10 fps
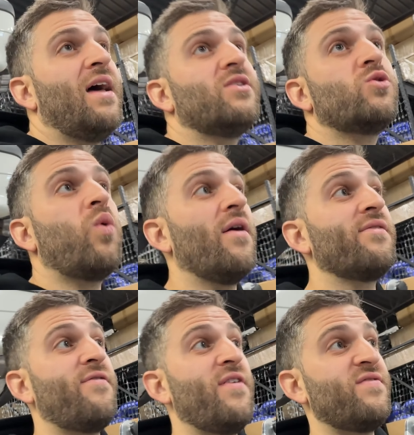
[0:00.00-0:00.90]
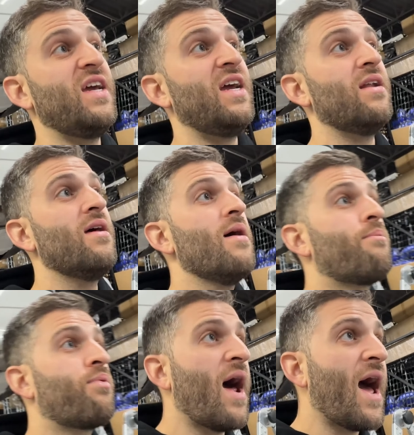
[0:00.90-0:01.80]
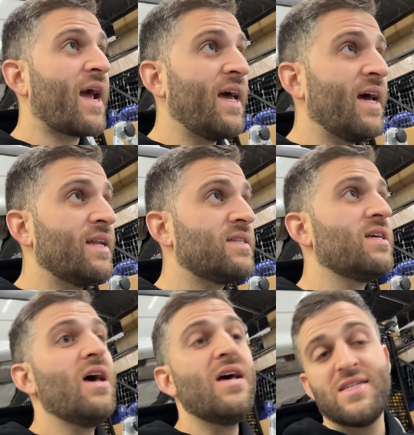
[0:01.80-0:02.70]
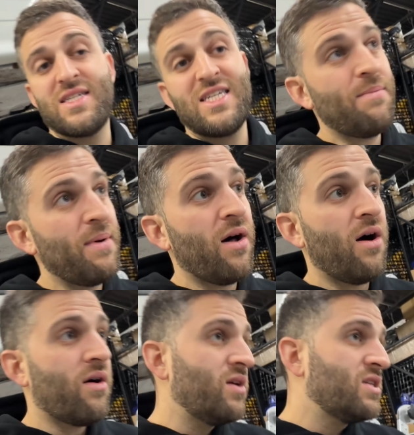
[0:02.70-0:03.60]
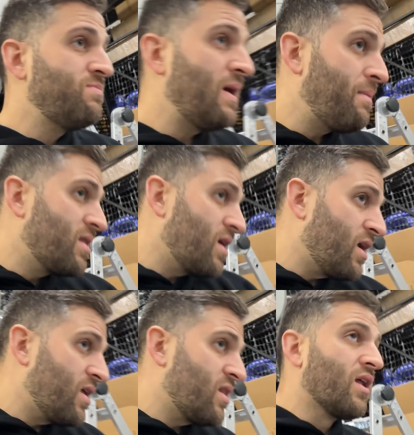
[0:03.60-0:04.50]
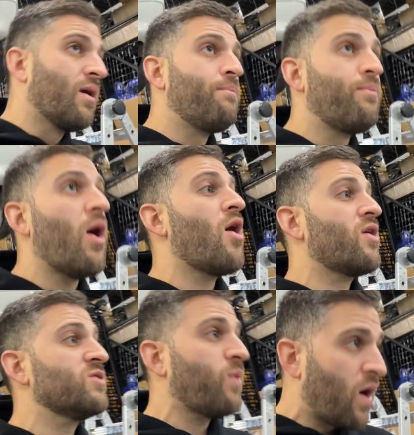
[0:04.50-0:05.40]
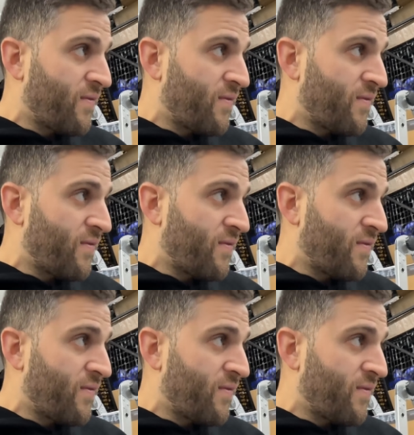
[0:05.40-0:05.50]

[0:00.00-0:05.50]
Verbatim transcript: 12 to 15 brackets, seatbelt harness, maybe the, the little harness bar.